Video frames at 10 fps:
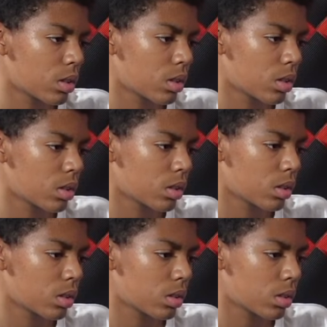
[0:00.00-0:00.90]

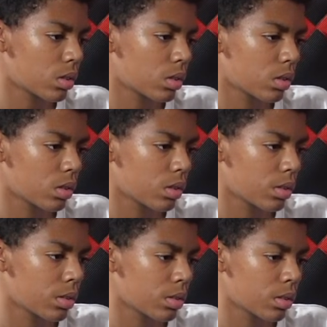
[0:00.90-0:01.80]

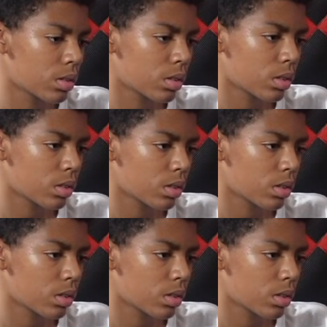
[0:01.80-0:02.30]
(no one is talking)